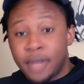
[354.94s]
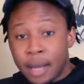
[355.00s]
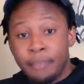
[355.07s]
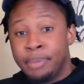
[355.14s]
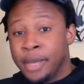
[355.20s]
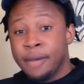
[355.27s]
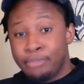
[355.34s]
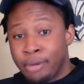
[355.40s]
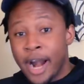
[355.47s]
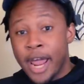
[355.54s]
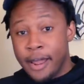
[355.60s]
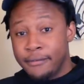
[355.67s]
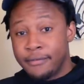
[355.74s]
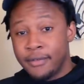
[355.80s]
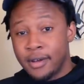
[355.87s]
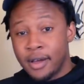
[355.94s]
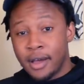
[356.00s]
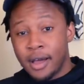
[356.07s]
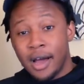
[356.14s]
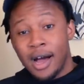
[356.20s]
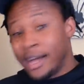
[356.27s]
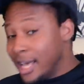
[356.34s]
be brave
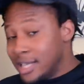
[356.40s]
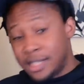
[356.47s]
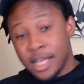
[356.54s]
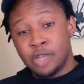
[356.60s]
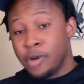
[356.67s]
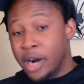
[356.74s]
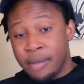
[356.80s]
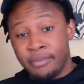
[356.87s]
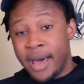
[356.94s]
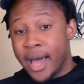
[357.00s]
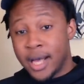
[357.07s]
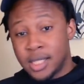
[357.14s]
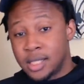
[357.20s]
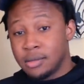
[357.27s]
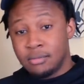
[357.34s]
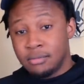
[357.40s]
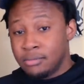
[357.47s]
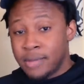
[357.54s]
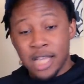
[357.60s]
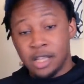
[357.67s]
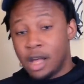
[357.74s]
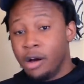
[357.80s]
against these running backs.
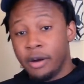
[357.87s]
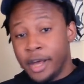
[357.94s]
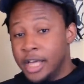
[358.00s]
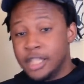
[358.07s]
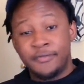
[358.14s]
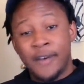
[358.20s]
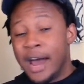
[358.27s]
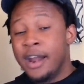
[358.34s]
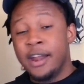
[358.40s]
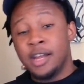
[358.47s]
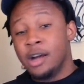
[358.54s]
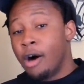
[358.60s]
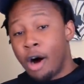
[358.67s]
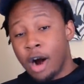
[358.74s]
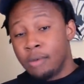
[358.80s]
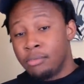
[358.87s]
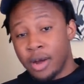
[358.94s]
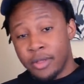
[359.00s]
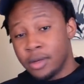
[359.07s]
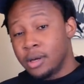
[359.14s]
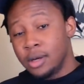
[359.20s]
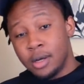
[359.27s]
That's all it is. Find it in your heart,
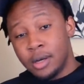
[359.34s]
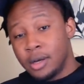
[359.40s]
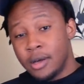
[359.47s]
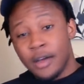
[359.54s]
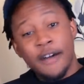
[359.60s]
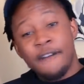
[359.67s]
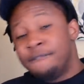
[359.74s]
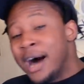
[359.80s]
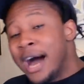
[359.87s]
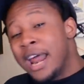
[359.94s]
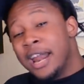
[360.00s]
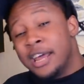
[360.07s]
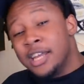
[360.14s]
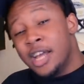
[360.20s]
brother. Find it in